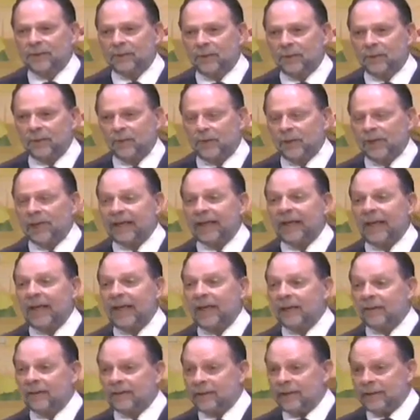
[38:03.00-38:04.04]
to or what it
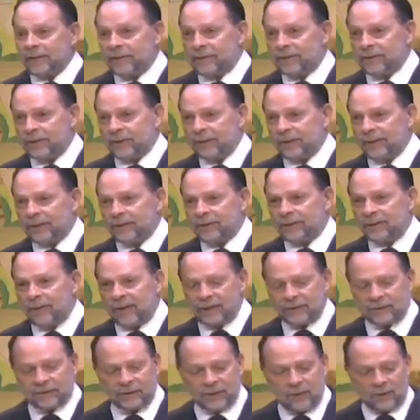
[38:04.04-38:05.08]
can lead to that they're
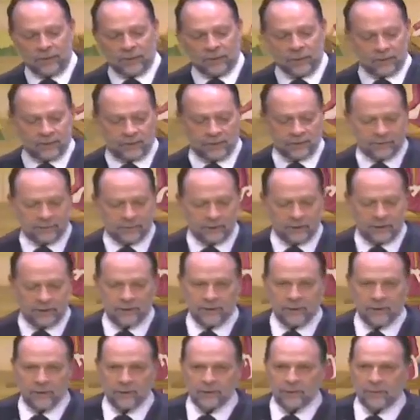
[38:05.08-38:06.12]
not showing you.
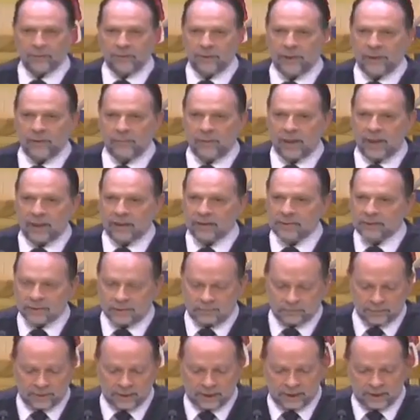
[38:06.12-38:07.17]
You only read about it
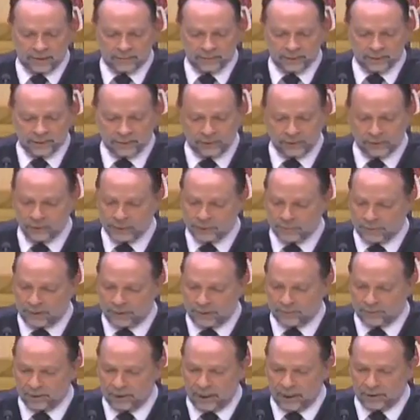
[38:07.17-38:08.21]
sometimes in the
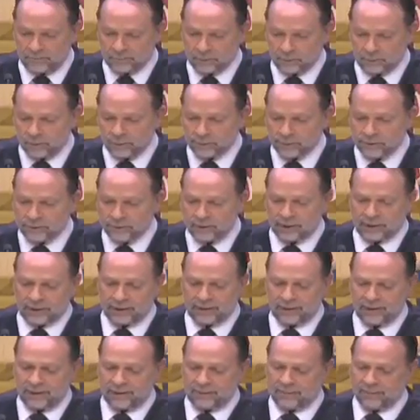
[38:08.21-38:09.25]
newspaper afterwards, and you're
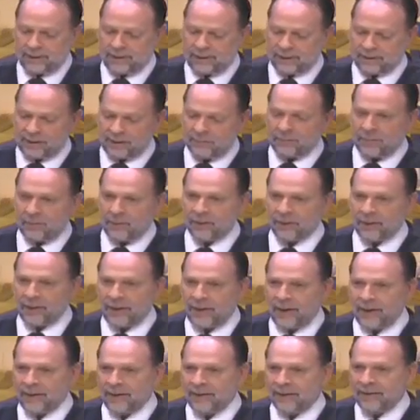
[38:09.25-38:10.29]
like, oh man, that poor
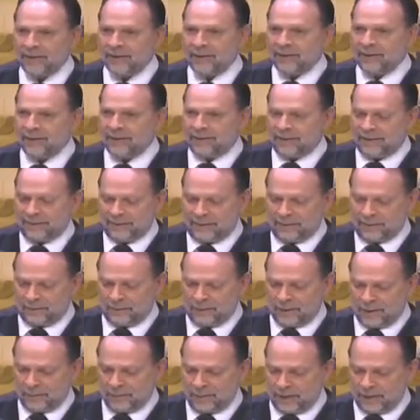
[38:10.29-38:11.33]
guy.
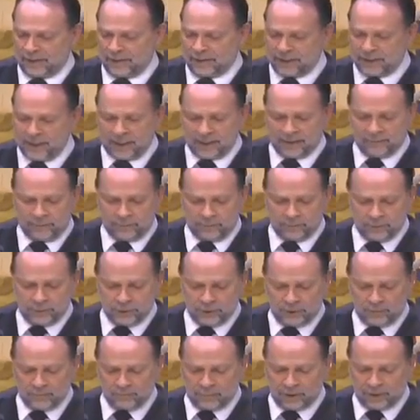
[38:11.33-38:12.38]
What do you mean he died from
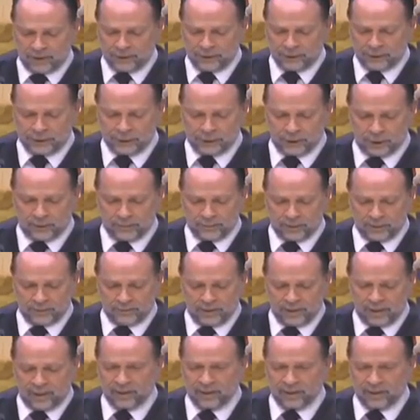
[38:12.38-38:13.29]
bungee jumping?